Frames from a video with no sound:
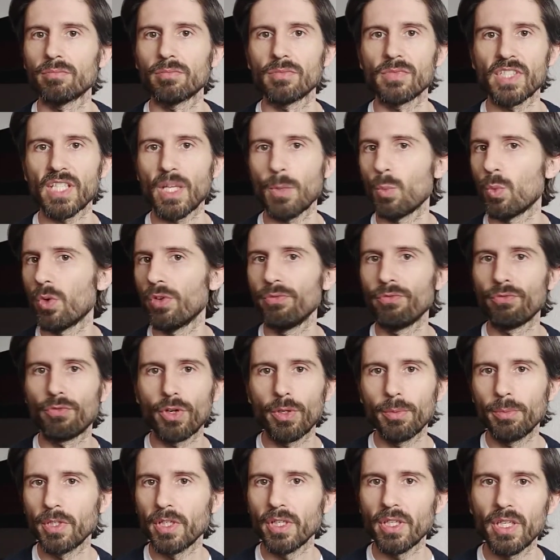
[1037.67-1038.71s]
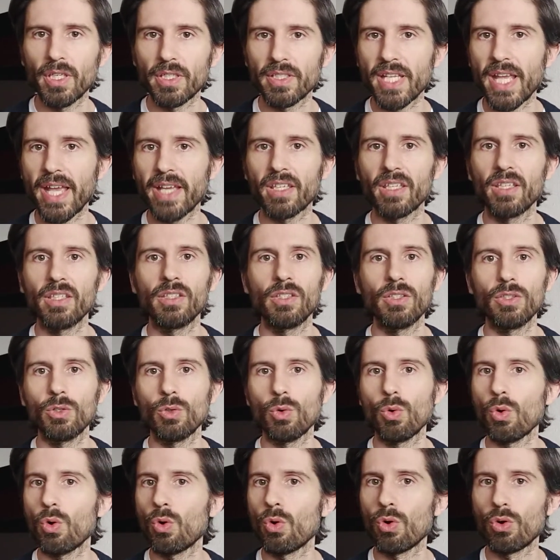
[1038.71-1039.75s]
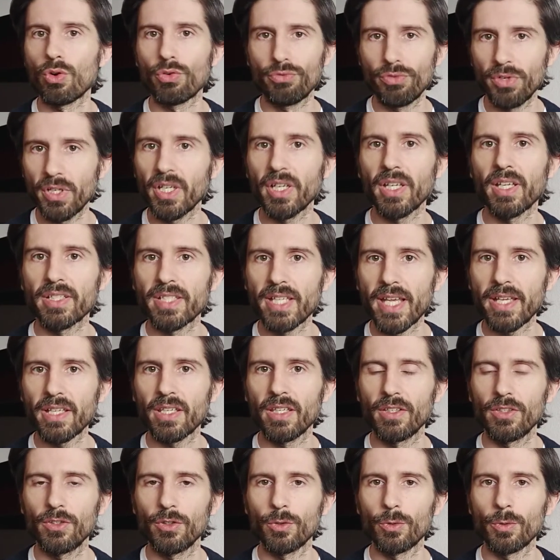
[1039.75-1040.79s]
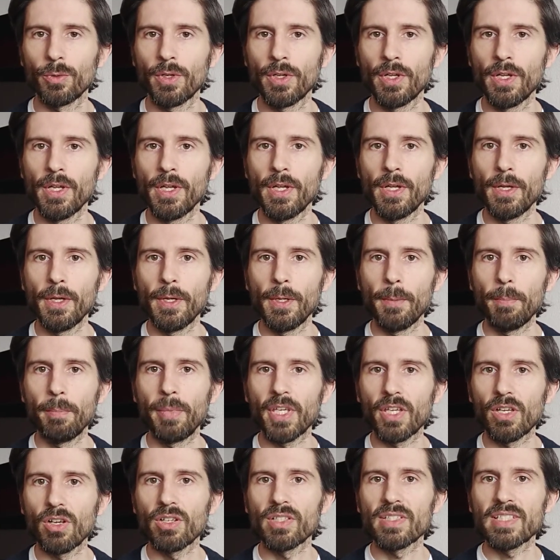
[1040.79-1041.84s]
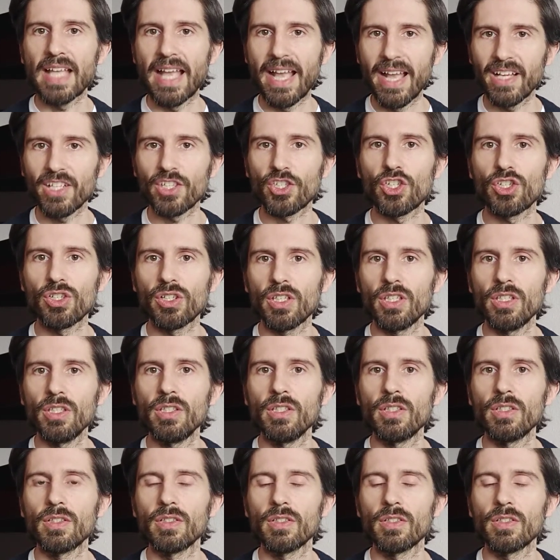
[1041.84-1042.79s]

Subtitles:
someone verbally attacking you or really attacking you. Because actually,